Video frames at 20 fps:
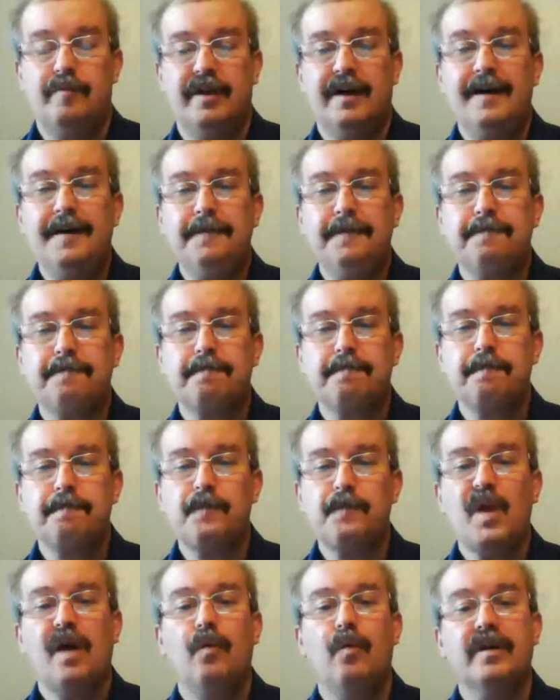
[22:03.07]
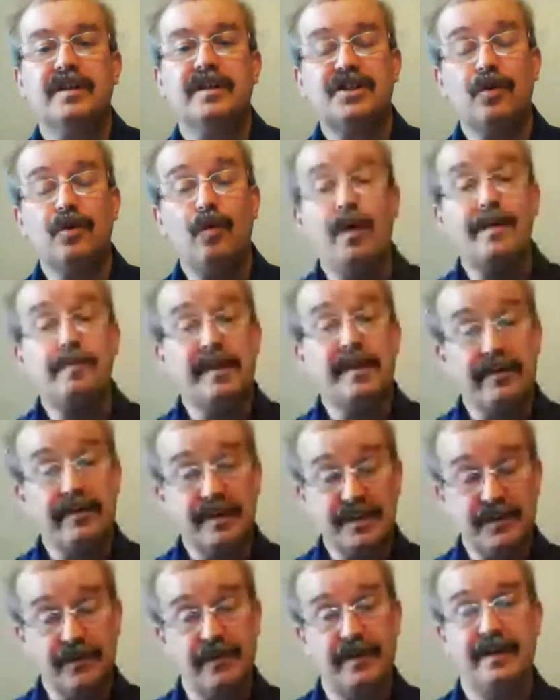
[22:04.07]
webinar, once the
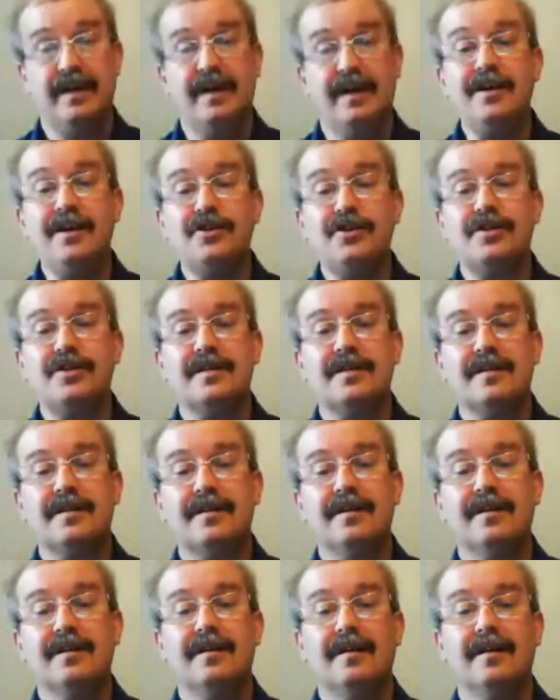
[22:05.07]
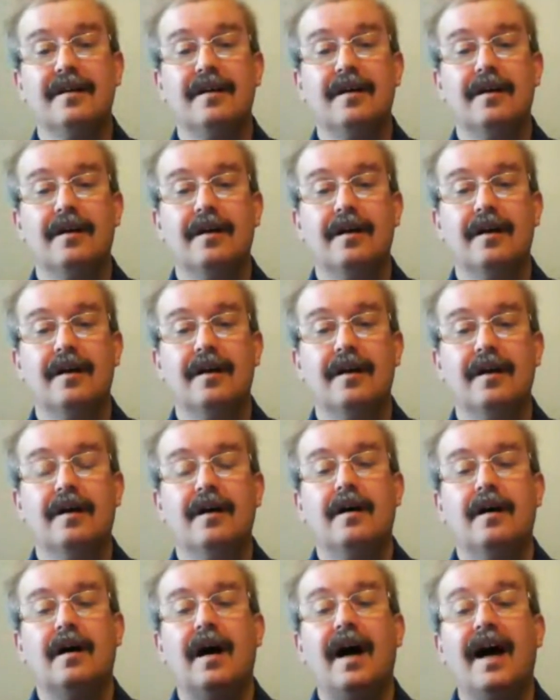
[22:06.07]
webinar is finished,
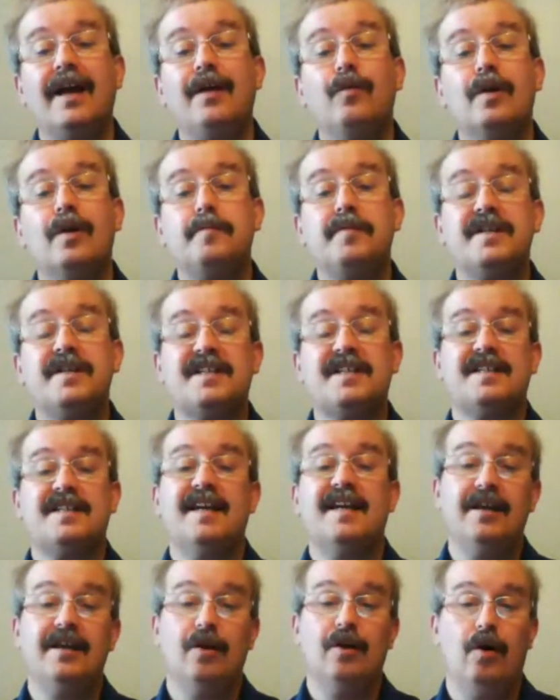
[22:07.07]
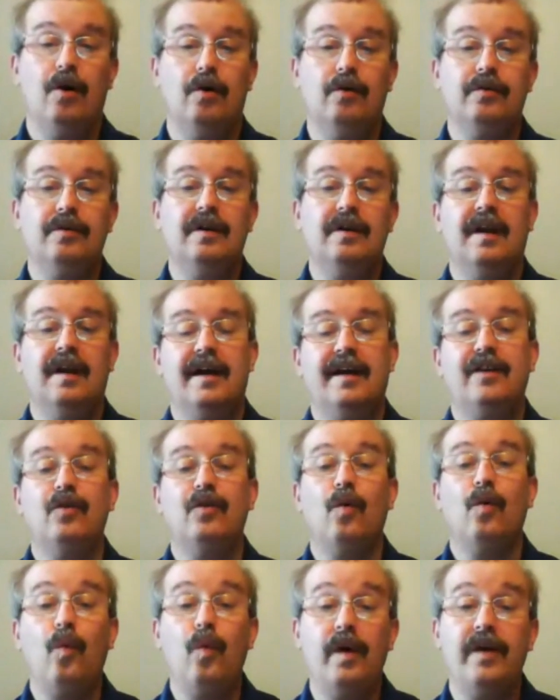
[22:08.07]
I will be staying
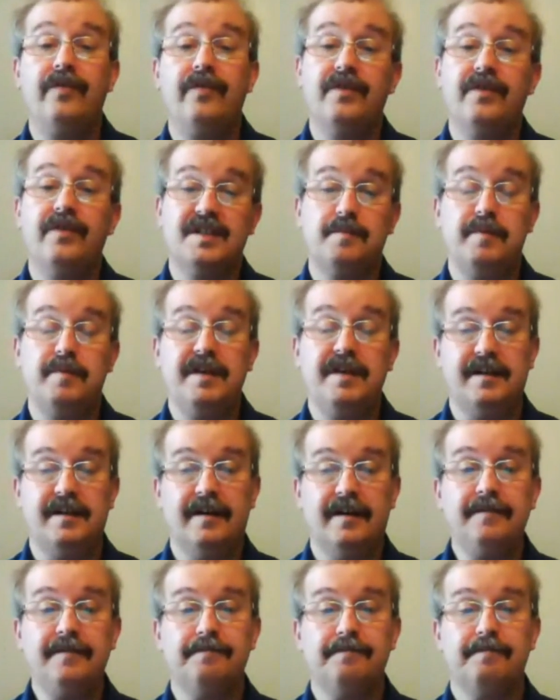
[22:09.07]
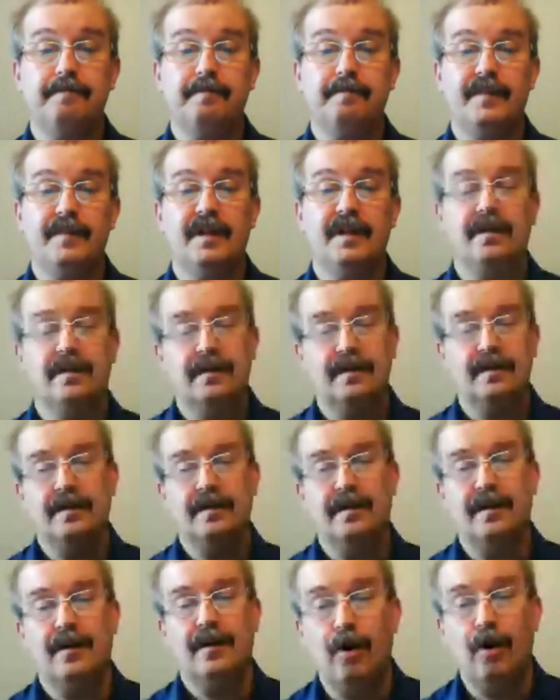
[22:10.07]
online with the speaker
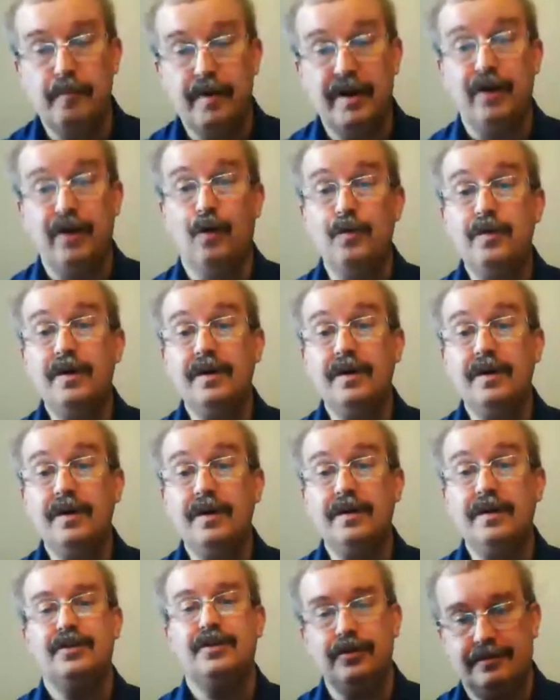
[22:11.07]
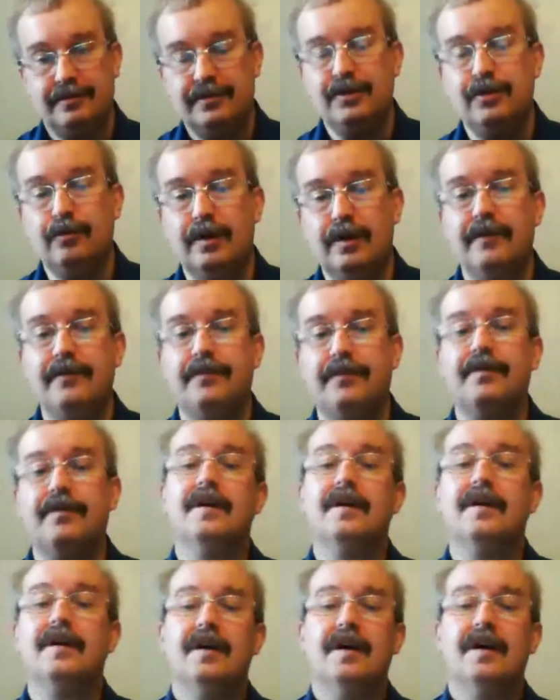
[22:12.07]
on my own. You will
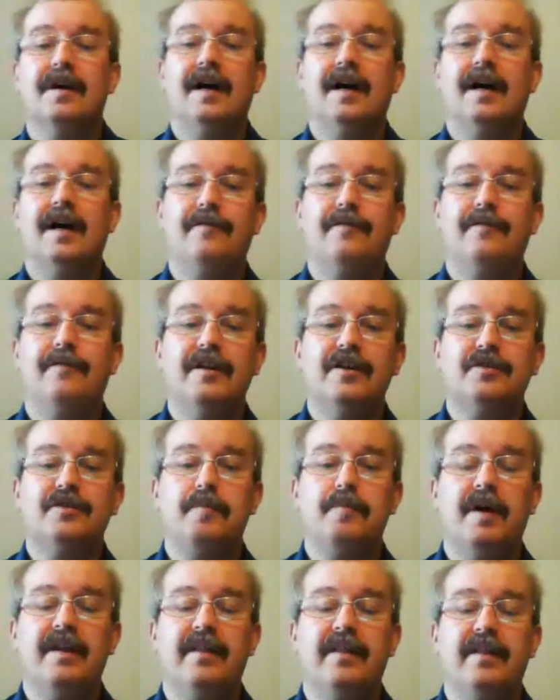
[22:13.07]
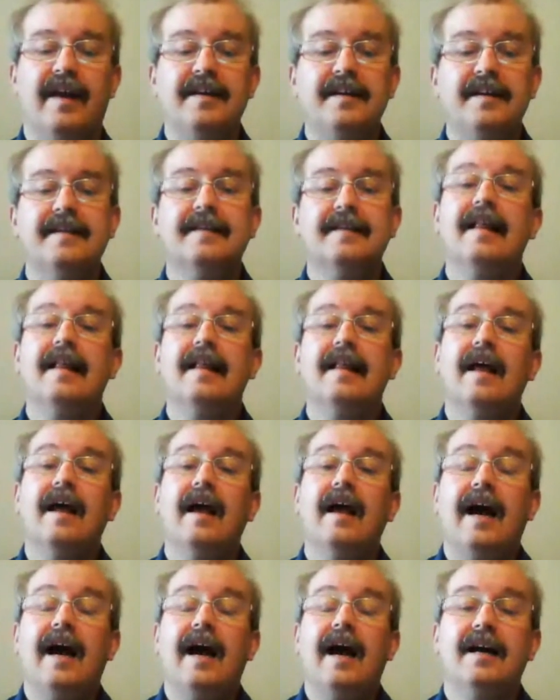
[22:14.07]
have finished by then,
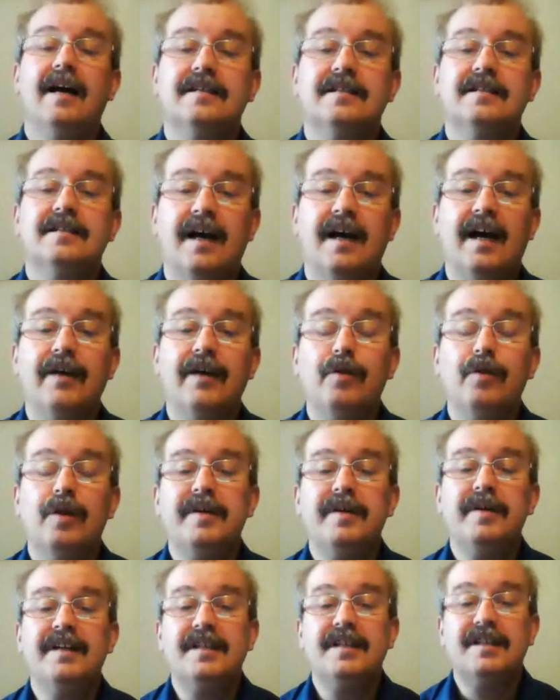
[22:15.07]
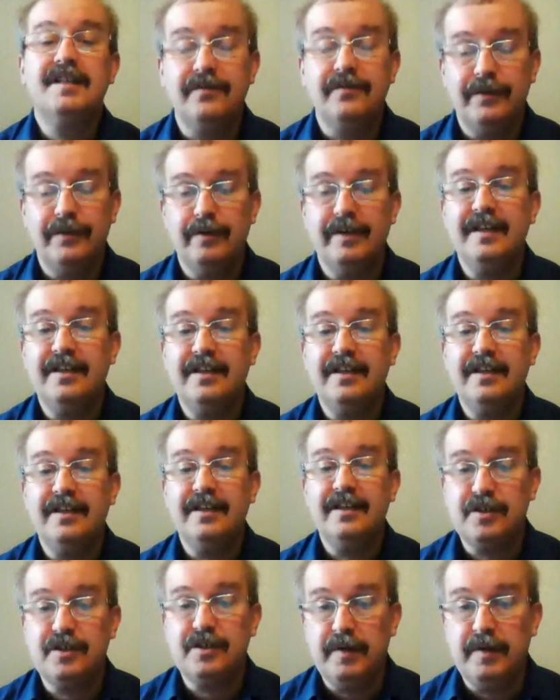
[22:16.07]
and I will be interviewing
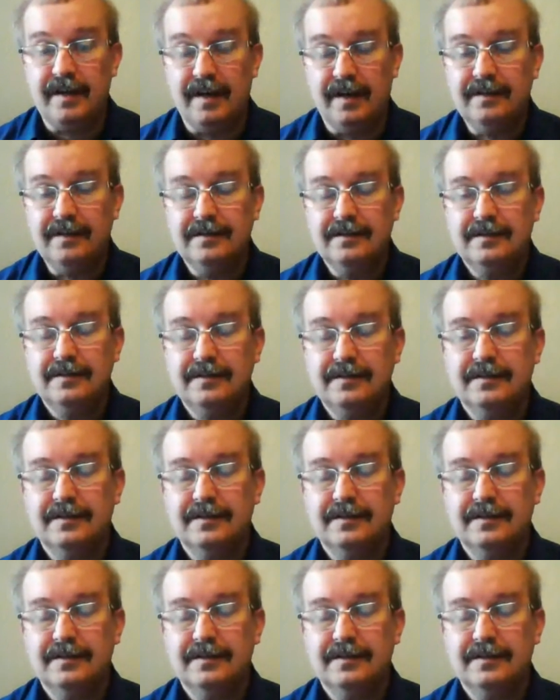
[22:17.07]
each speaker